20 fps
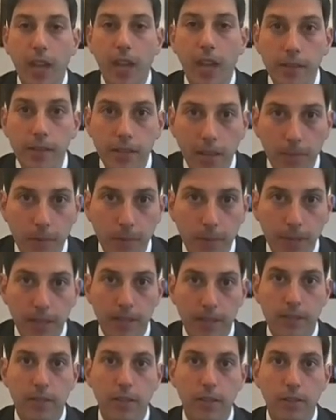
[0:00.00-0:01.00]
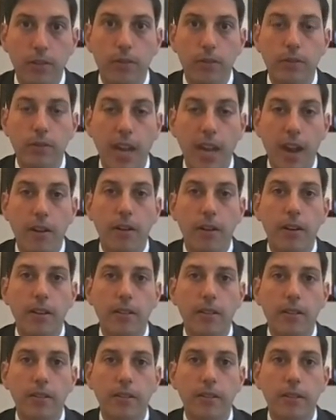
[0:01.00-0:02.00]
concept because the new standard
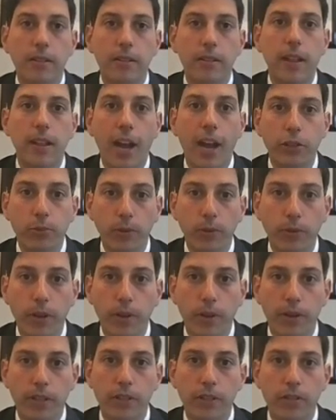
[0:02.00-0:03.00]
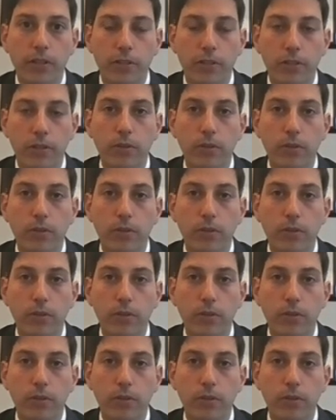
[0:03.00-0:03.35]
is actual notice